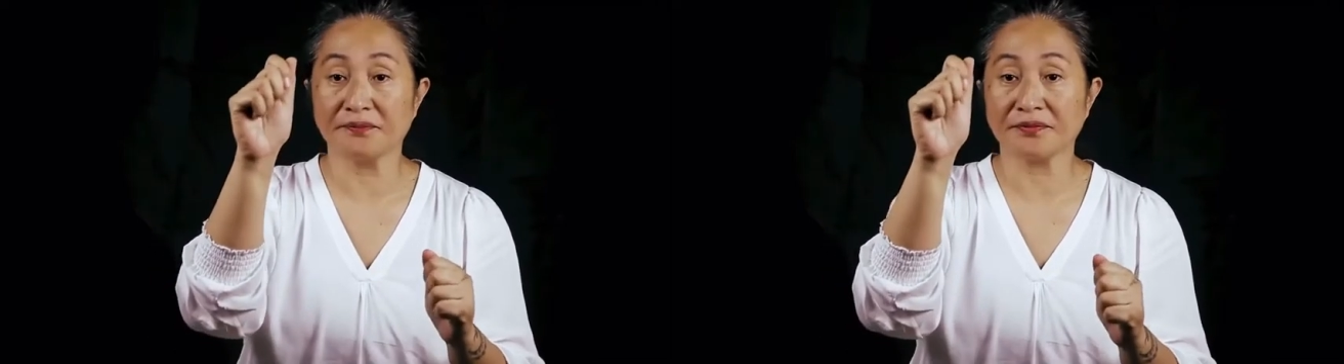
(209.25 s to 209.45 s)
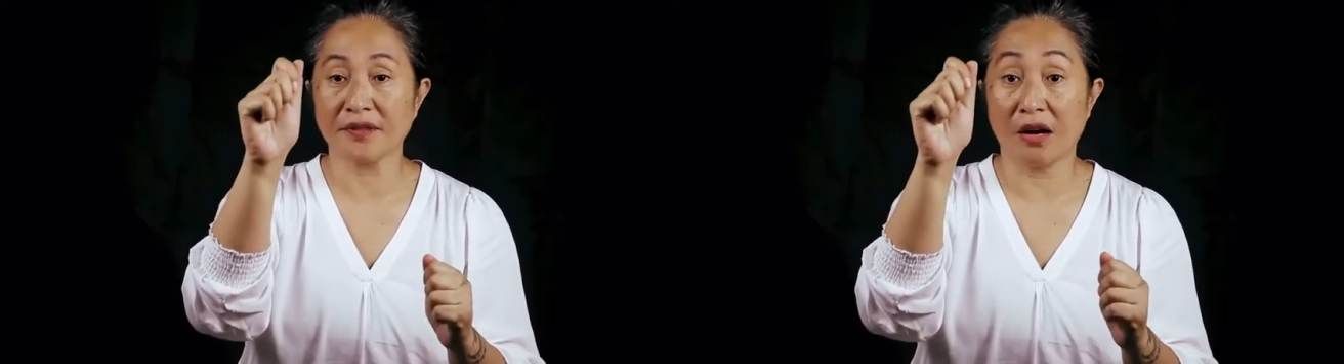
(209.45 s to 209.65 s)

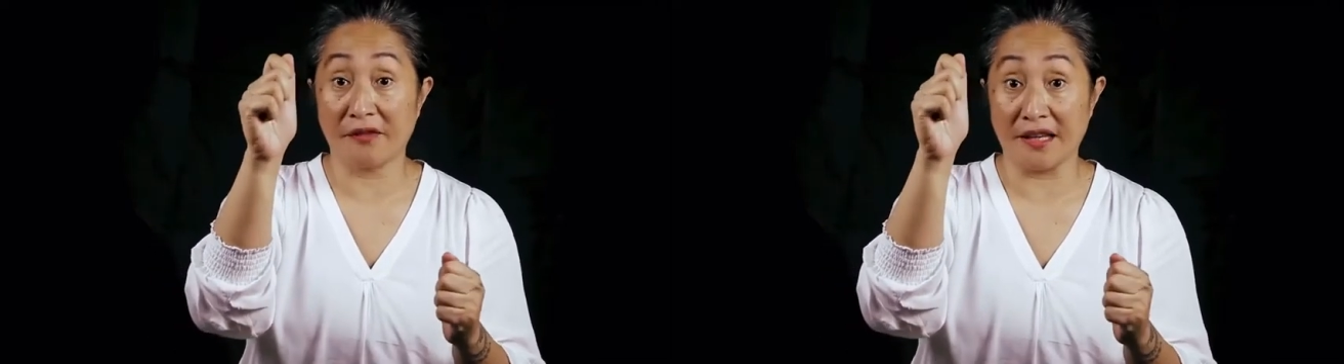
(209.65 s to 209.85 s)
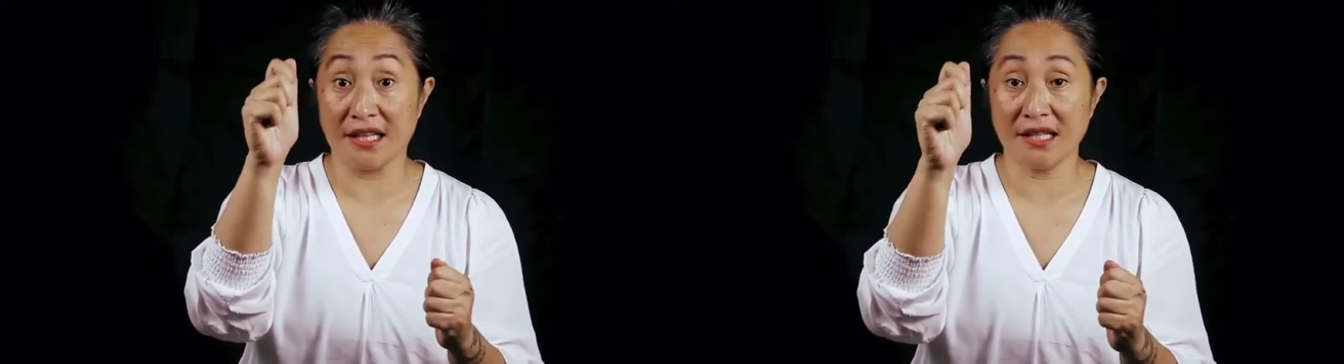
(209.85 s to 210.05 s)
our
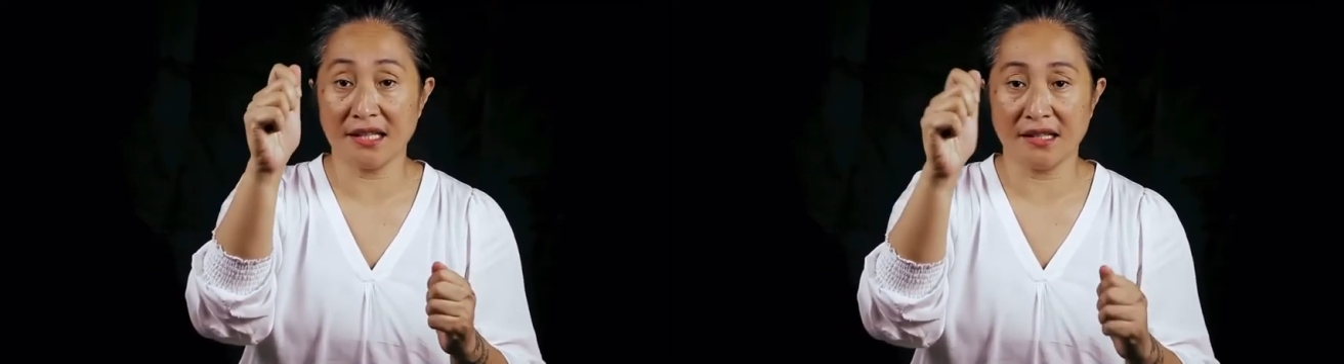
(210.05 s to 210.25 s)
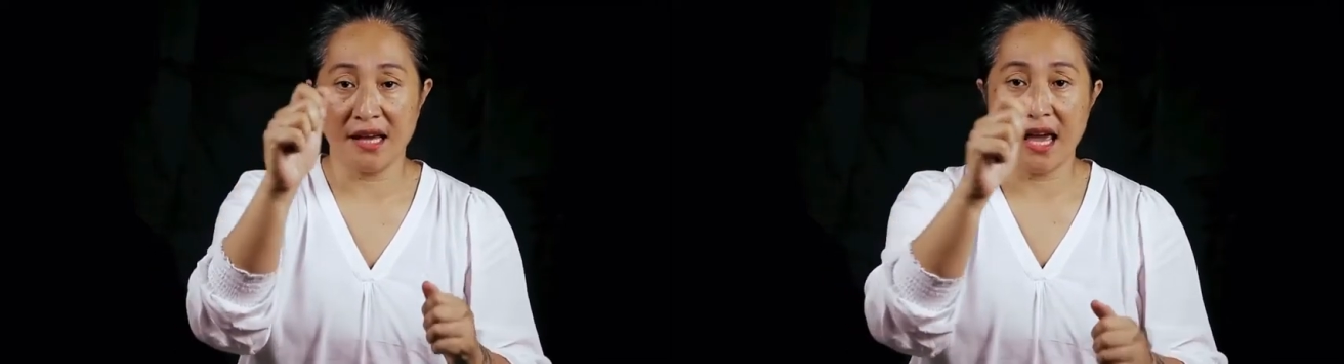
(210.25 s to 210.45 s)
fingers,
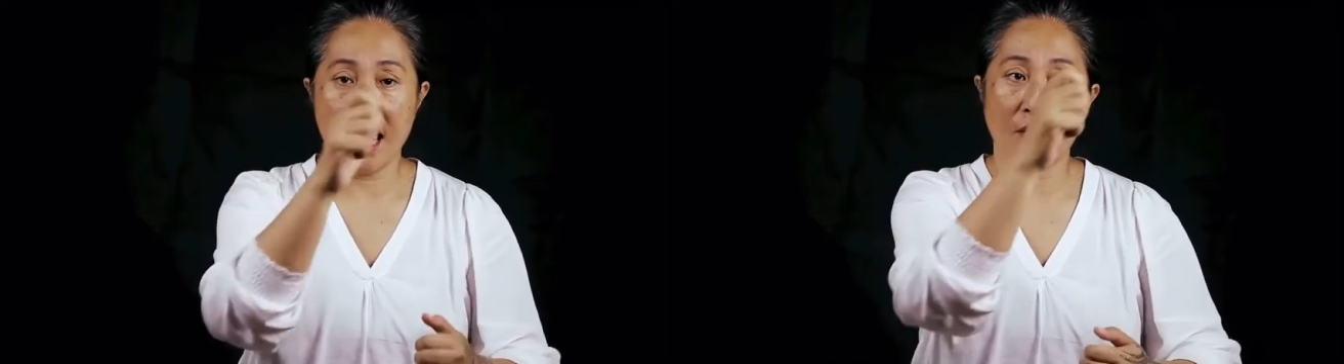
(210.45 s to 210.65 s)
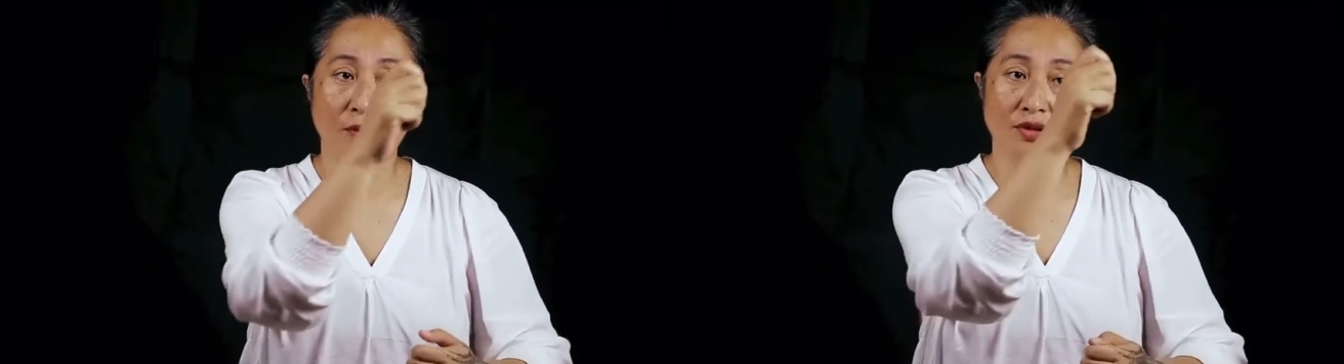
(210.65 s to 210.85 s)

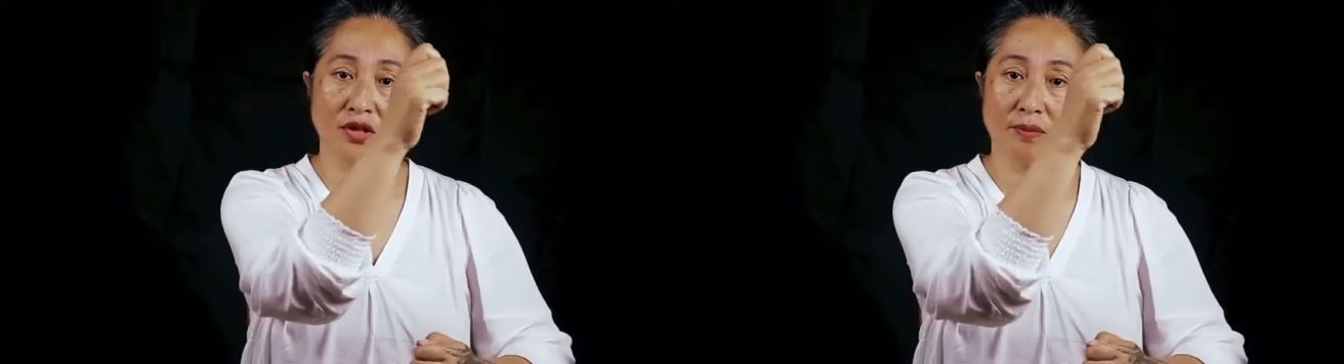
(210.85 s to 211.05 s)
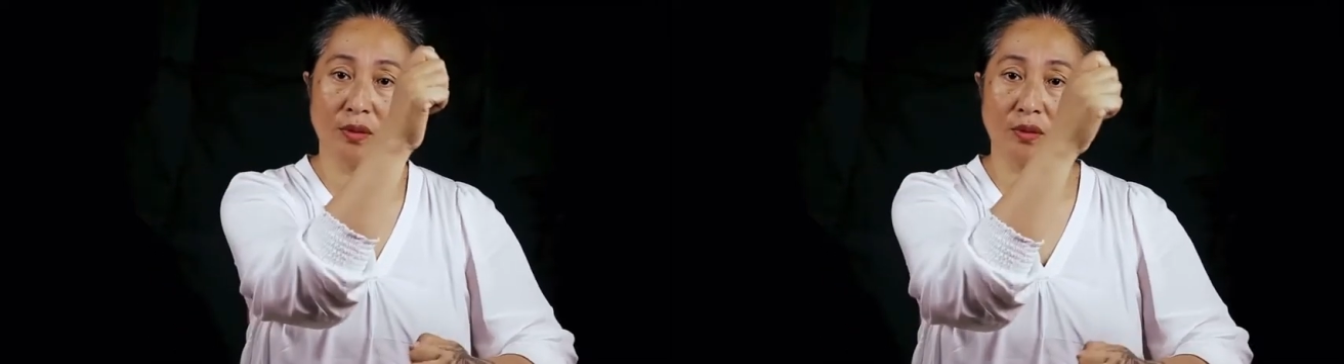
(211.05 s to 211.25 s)
and we
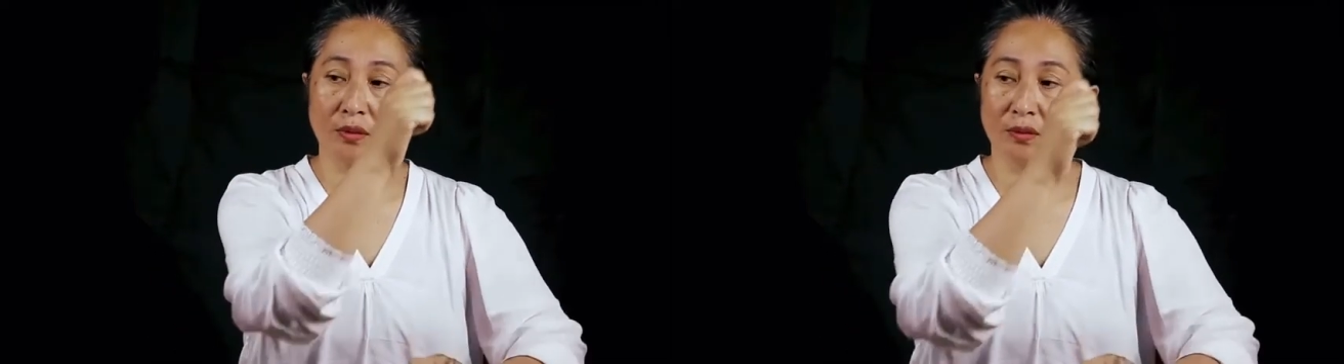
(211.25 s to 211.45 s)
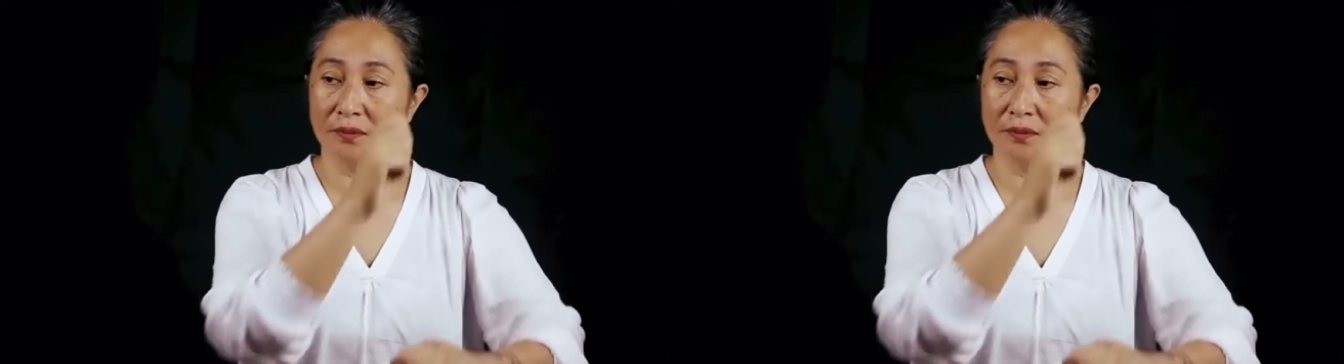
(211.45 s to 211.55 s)
just pull